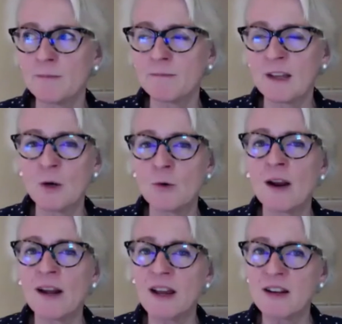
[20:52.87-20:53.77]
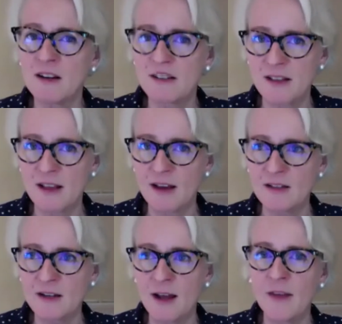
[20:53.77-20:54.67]
recognize
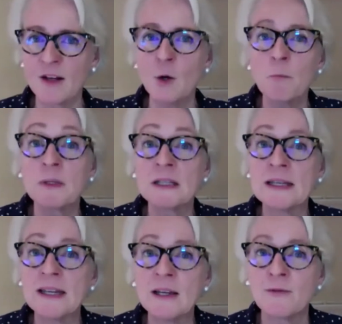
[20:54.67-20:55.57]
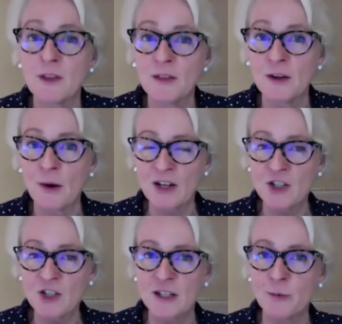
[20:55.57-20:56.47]
that, and they don't believe that they're
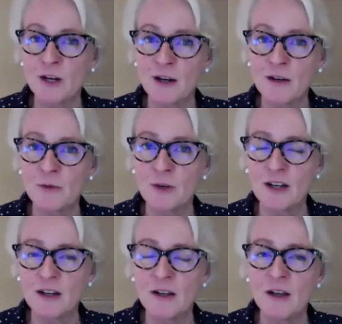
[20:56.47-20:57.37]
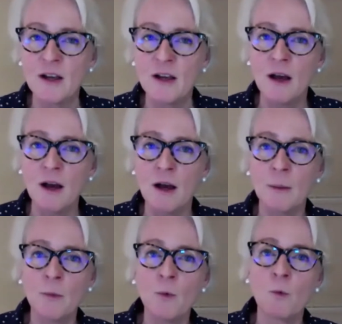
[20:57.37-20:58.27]
actually recovering.
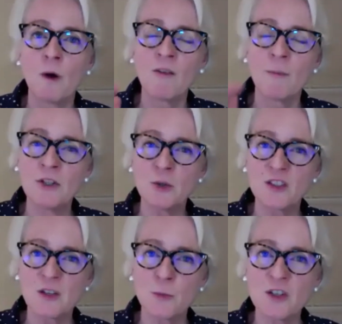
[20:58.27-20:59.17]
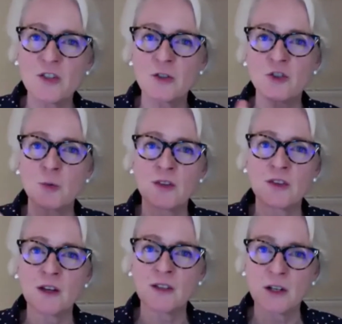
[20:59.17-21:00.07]
I've been doing some research with
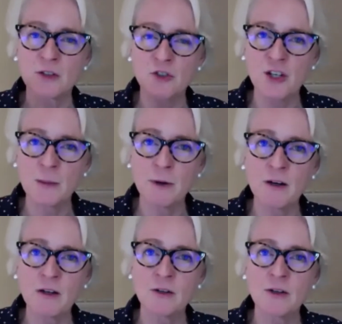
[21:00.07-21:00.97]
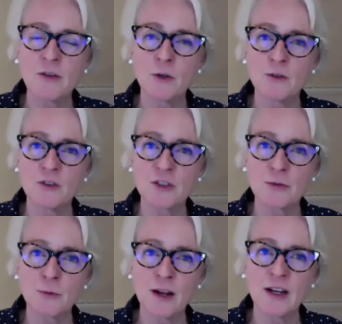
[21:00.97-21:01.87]
Dr. Jane Parker at the University
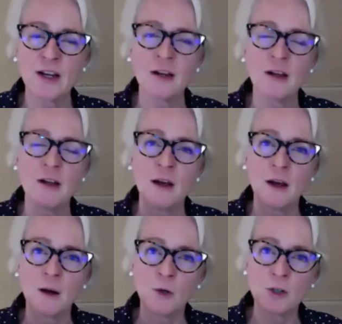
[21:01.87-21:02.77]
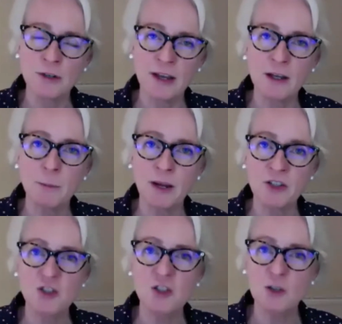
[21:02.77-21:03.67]
of Reading. We're looking at
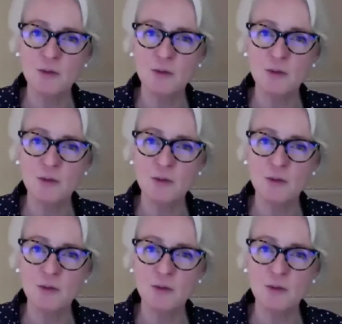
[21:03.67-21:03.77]
patients who have